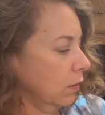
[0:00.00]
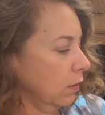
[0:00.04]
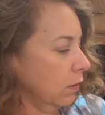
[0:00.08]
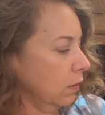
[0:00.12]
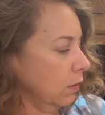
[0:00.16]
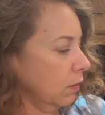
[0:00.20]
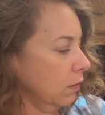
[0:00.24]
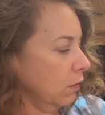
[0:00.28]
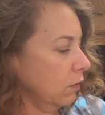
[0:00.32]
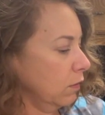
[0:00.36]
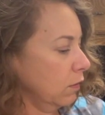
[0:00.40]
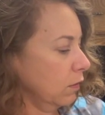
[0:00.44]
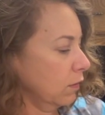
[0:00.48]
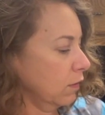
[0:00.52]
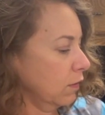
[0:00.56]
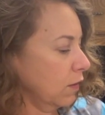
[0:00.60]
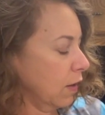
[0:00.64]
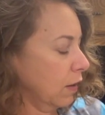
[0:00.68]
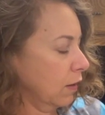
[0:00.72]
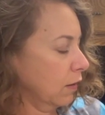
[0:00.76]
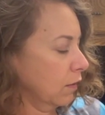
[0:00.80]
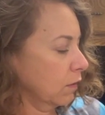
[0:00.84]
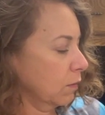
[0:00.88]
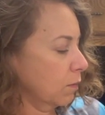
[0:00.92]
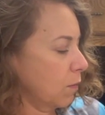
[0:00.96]
this looks
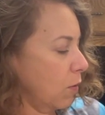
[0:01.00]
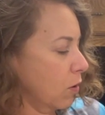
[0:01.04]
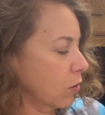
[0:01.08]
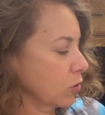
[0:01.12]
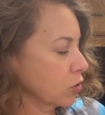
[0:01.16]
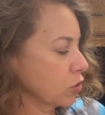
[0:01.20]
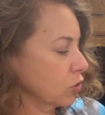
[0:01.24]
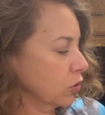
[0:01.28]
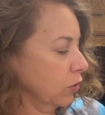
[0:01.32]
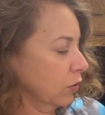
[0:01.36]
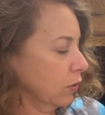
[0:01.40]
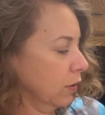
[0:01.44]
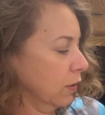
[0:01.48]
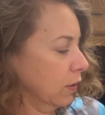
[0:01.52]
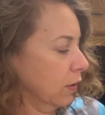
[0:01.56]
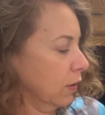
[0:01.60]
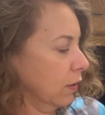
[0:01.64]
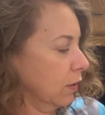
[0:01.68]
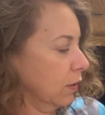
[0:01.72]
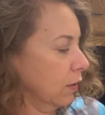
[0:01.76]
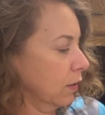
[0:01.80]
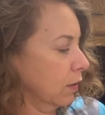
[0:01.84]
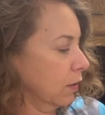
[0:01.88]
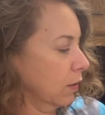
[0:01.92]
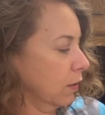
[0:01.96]
like it's
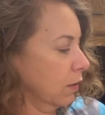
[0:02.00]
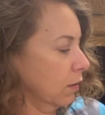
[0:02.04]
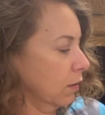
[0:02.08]
partially